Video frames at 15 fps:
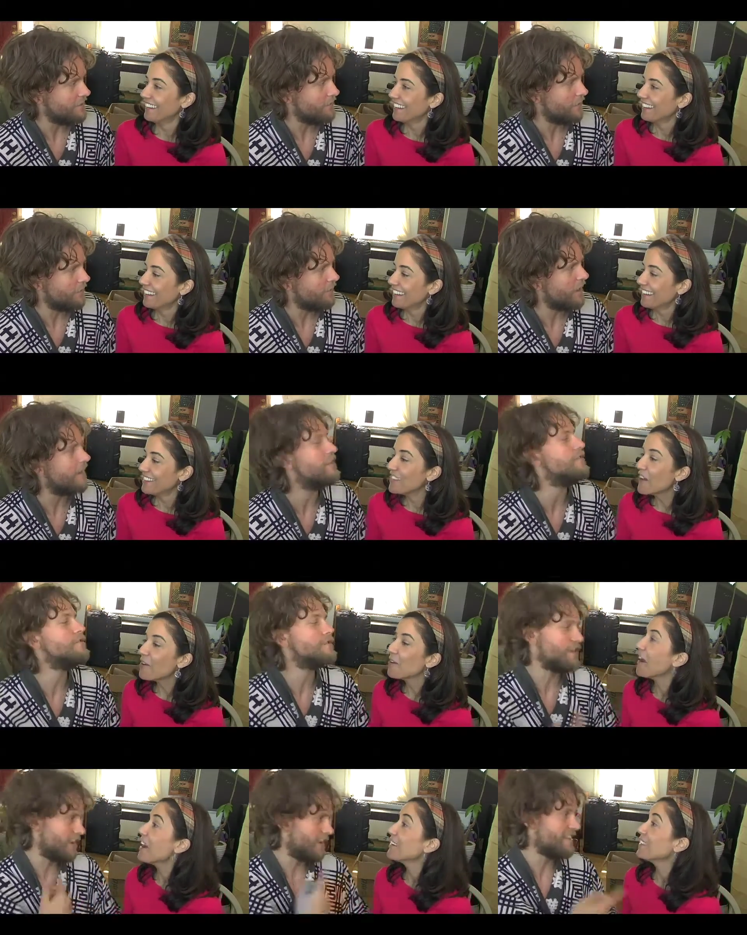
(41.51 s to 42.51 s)
Speaker 1: you are correct. No, you
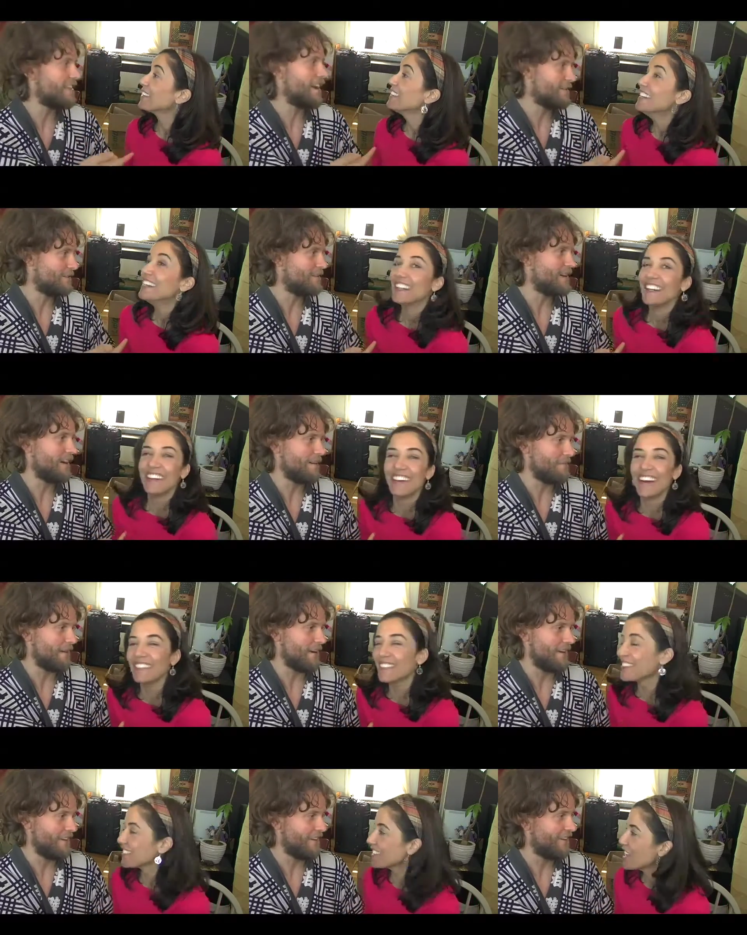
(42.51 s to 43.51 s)
totally I thought I was talking
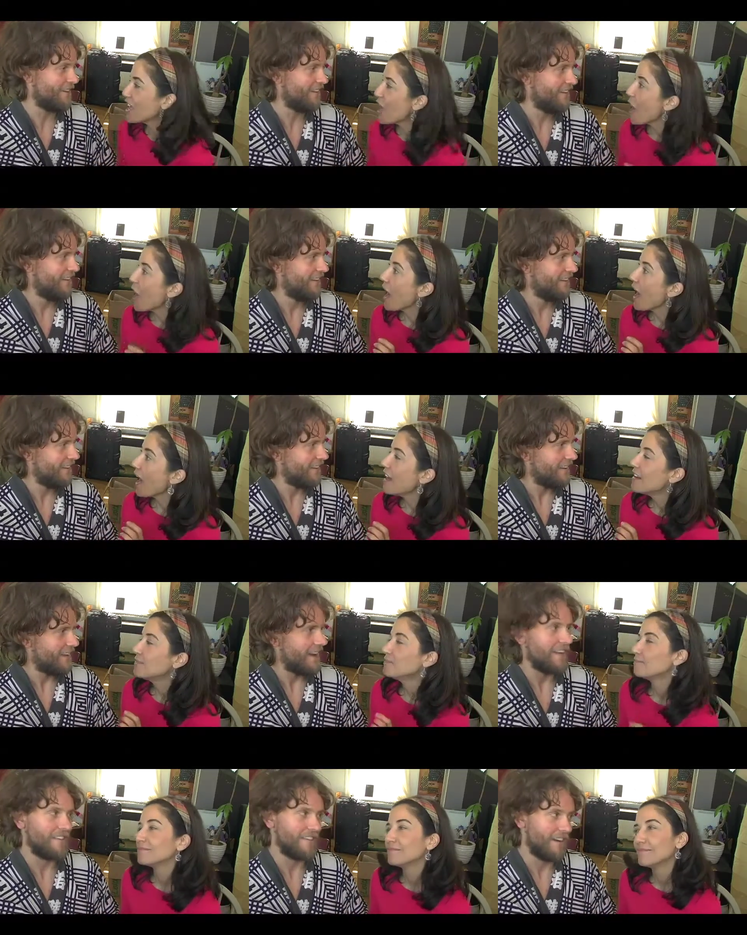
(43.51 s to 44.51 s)
about you.
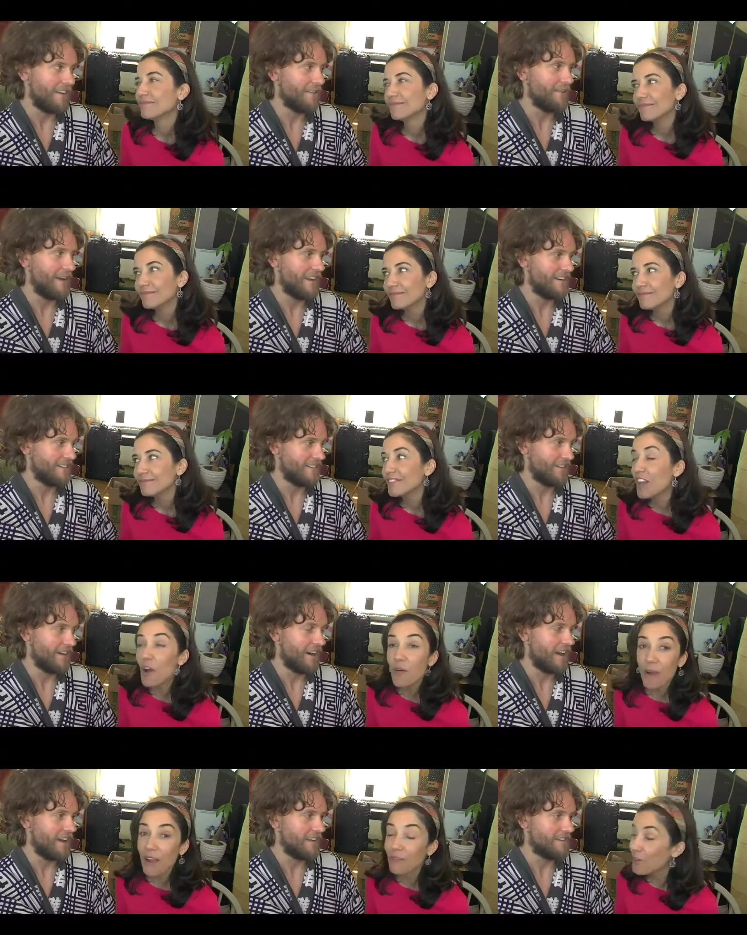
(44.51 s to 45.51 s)
I saw the rage in no,
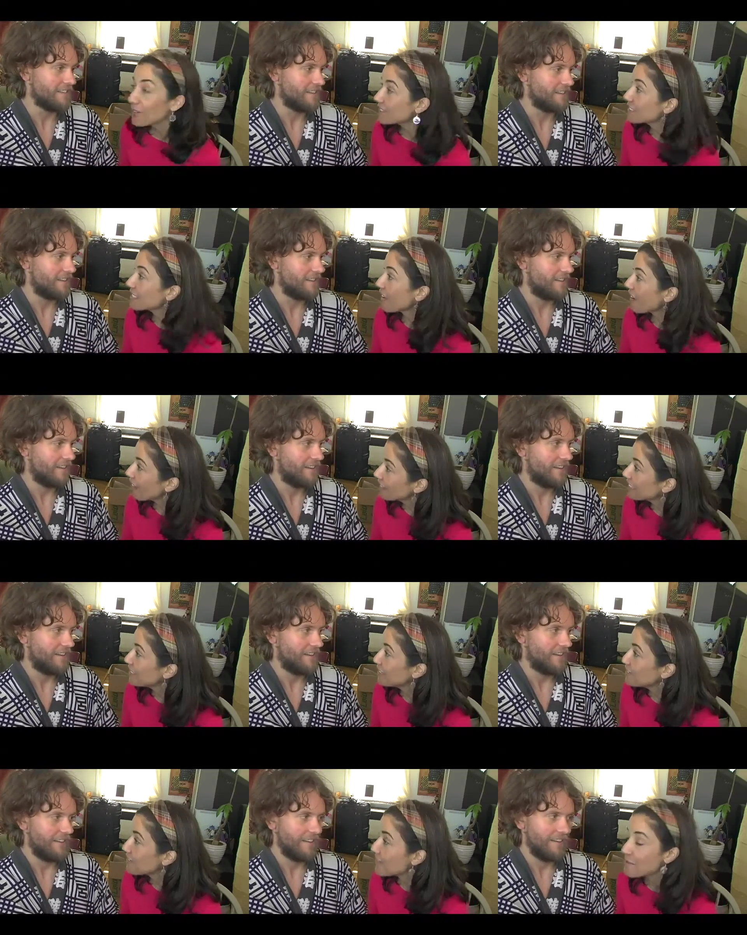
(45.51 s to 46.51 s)
your eyes. No, I
Speaker 2: wasn't calling
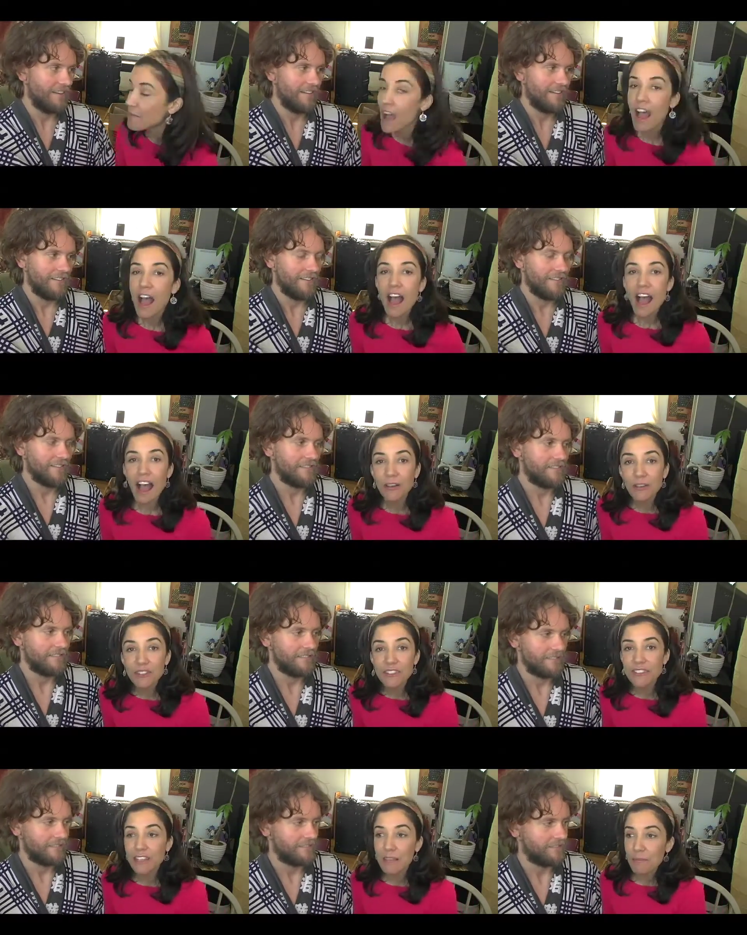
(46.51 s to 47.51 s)
you dumb. I
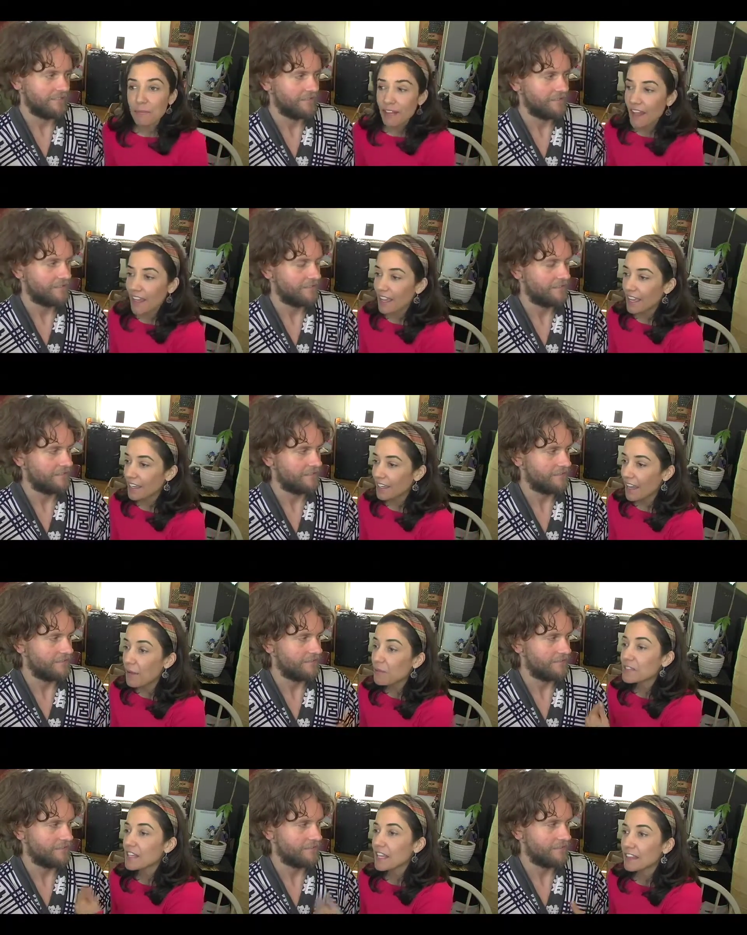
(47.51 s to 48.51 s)
was implying, I
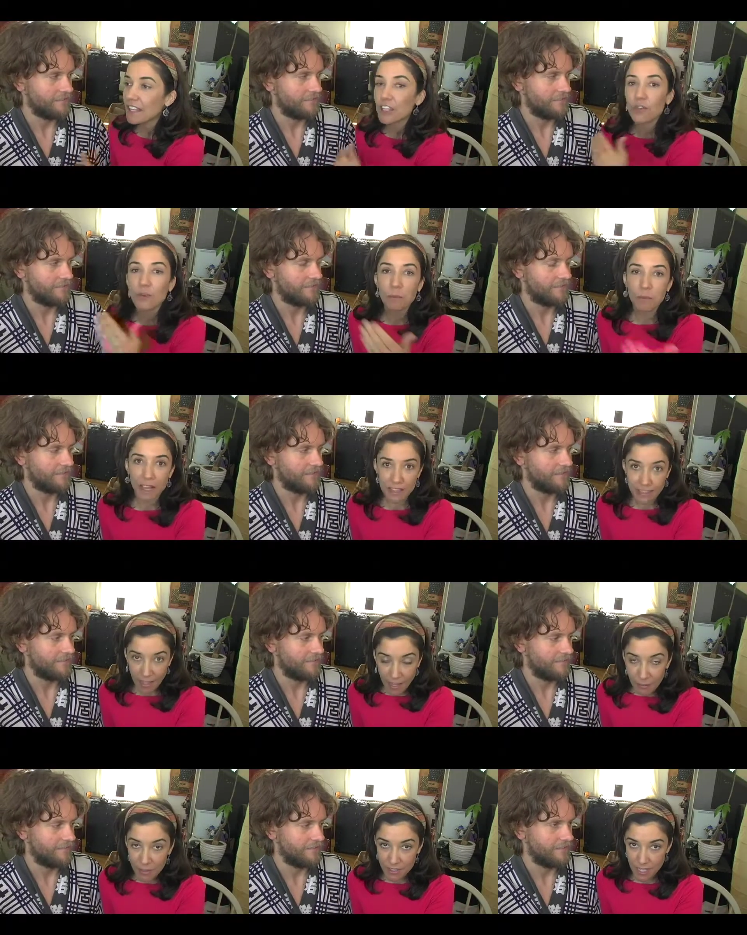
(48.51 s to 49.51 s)
was saying that you were implying
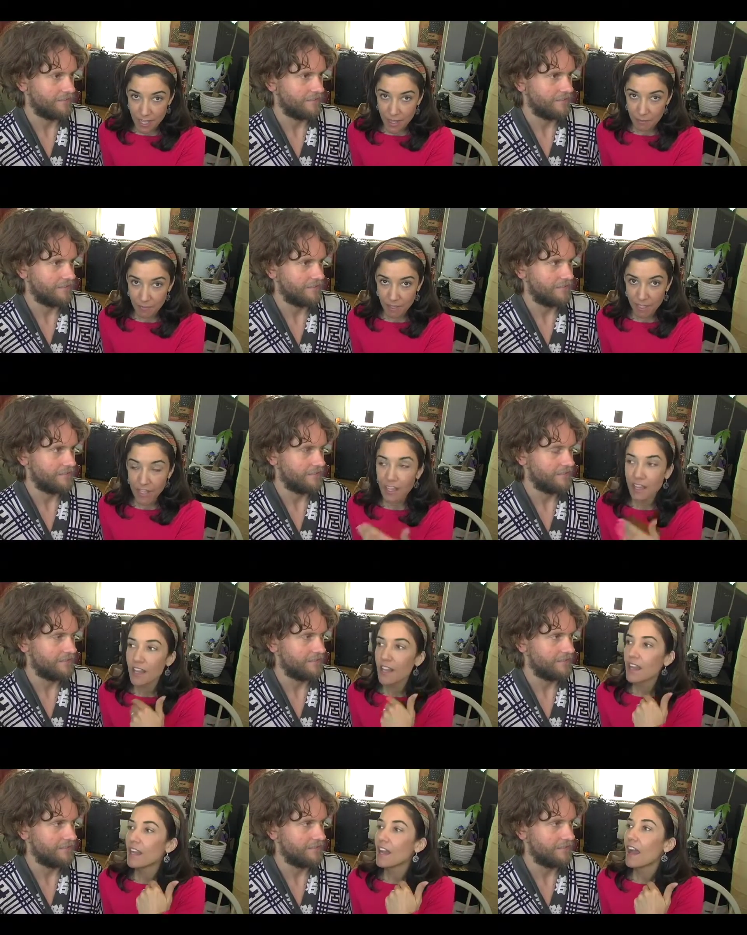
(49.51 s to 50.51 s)
they were dumb.
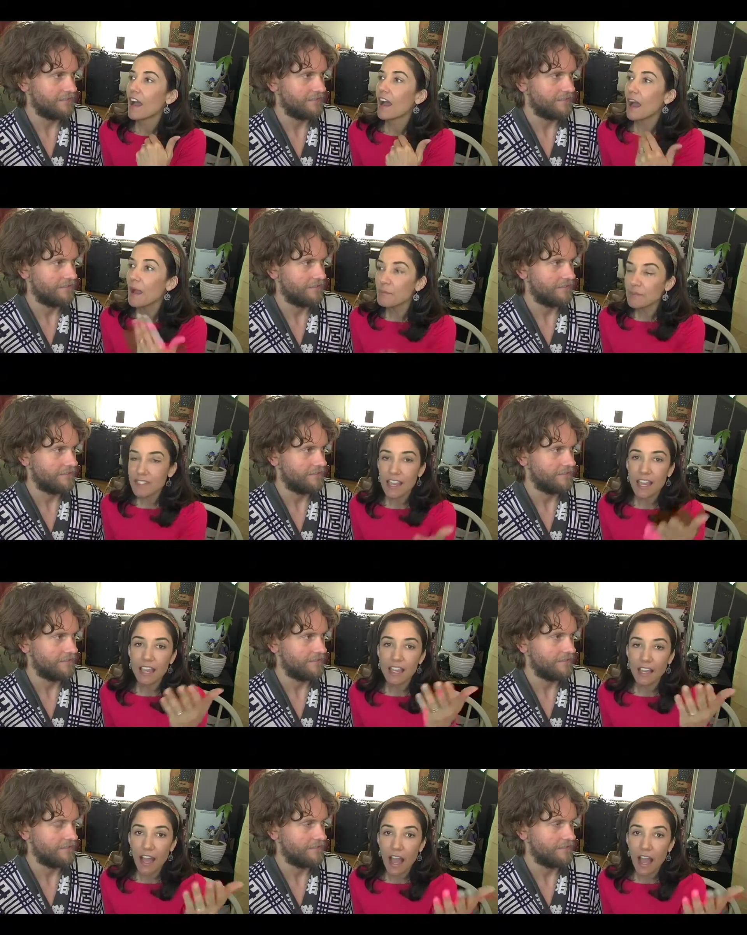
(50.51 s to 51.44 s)
I'm saying